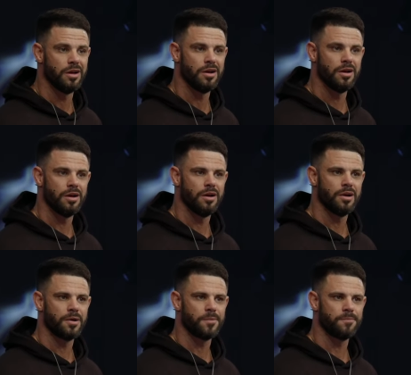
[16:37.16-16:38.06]

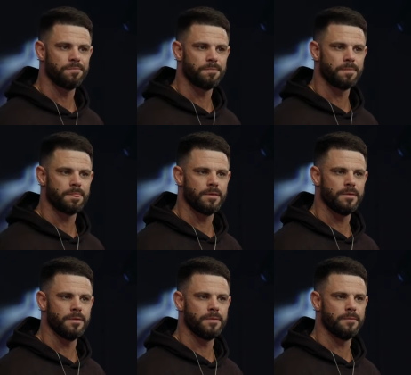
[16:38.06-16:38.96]

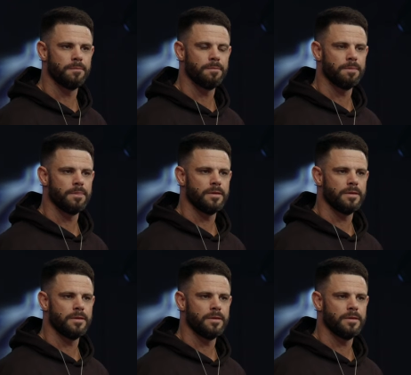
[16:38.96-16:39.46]
Nothing is said.